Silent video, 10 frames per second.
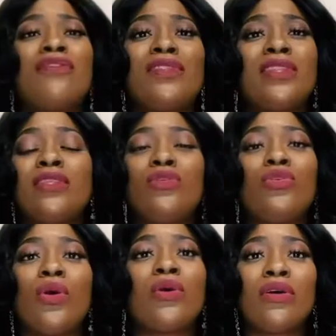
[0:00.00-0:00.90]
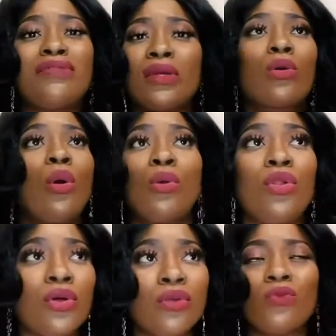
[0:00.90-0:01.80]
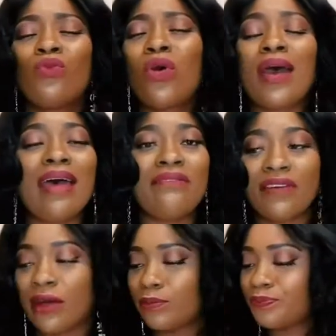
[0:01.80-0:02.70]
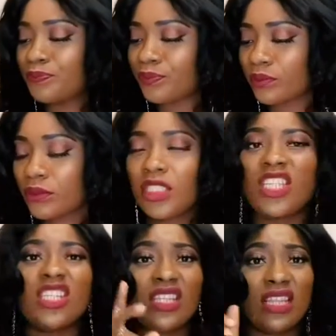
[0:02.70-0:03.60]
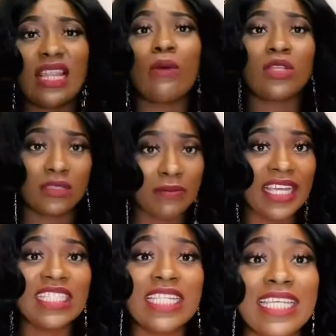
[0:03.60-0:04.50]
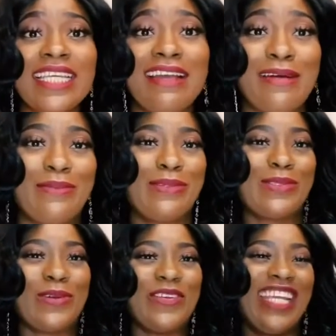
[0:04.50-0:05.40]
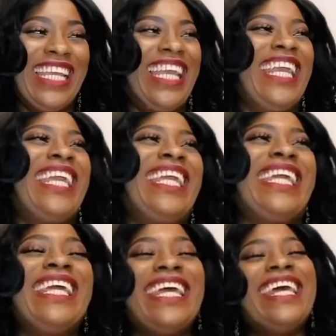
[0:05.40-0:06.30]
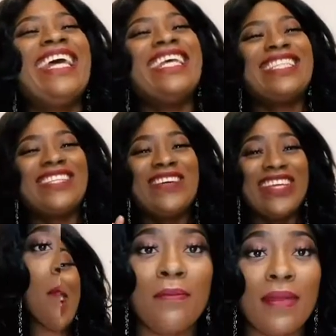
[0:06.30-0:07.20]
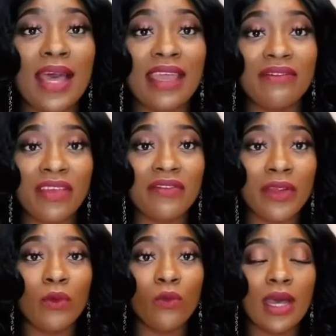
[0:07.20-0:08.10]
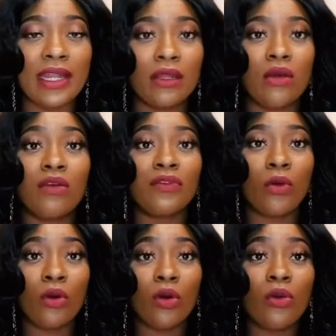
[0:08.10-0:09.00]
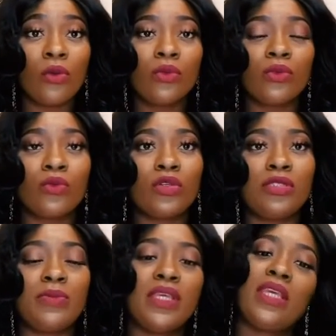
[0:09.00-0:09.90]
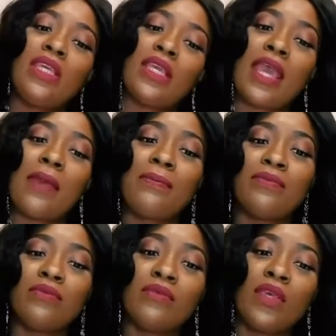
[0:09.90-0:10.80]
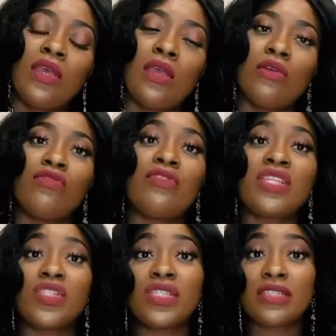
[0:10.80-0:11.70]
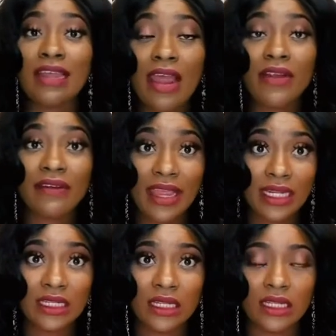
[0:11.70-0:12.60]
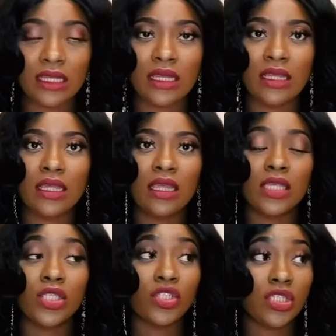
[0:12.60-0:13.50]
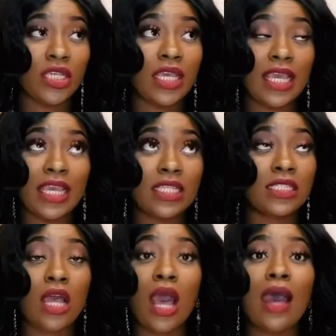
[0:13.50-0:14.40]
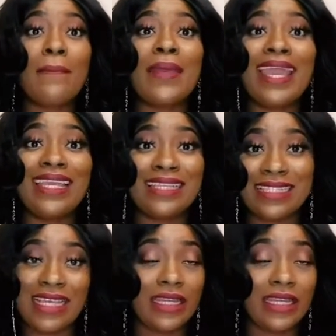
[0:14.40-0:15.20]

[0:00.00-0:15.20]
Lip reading: the colon, whatever. That was my teacup, sorry. So yeah, my favorite one of all would be Registered RN. She is amazing